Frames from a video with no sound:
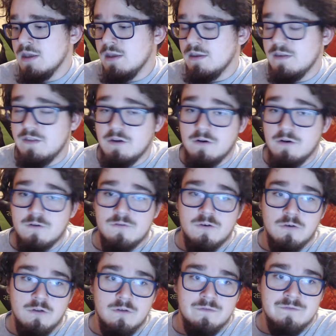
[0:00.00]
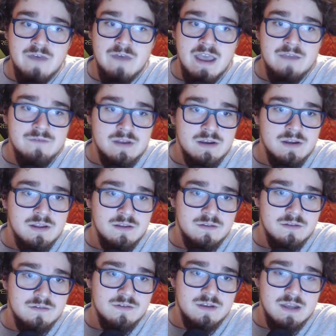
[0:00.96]
there are a total of 5
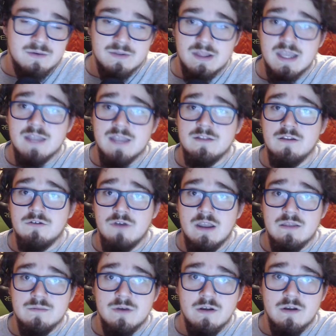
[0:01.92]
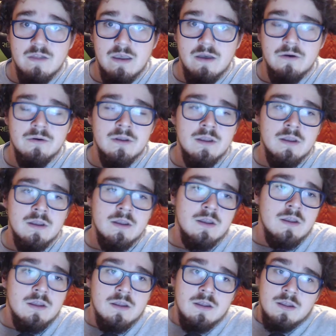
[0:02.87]
endings, and I would like to try them all out.
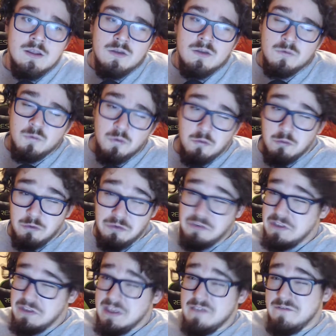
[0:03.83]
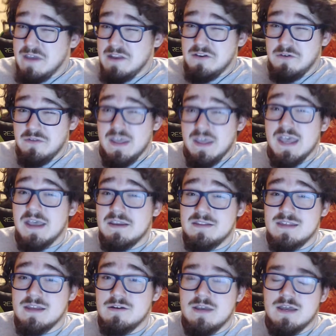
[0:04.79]
We'll see if I do that, because
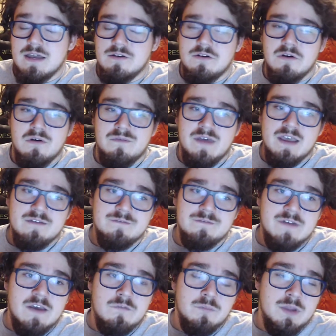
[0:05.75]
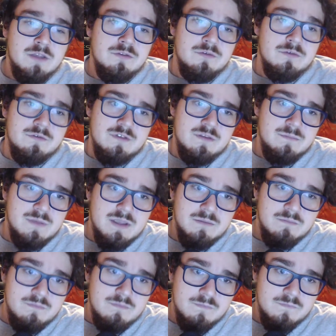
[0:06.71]
I don't know if I have 5 playthroughs in me.
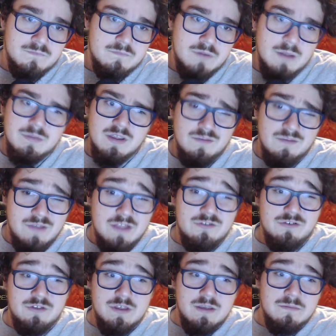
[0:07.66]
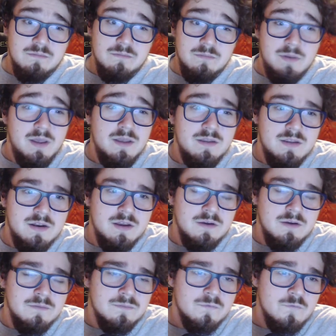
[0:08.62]
Probably eventually, but, you know,
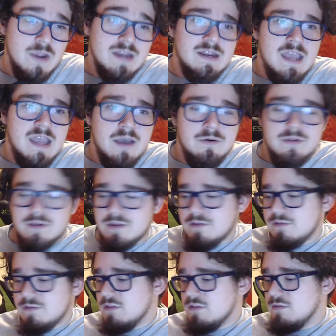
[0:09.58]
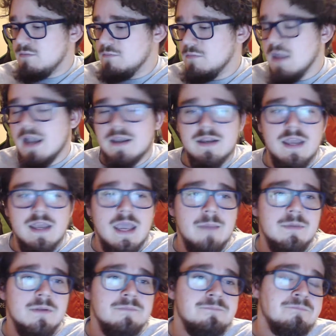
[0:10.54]
right now at least, it's not going to
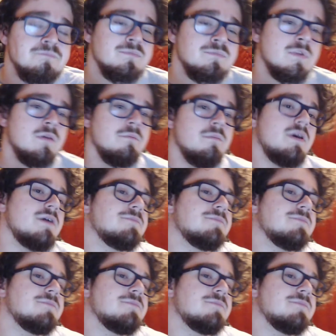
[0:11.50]
happen. But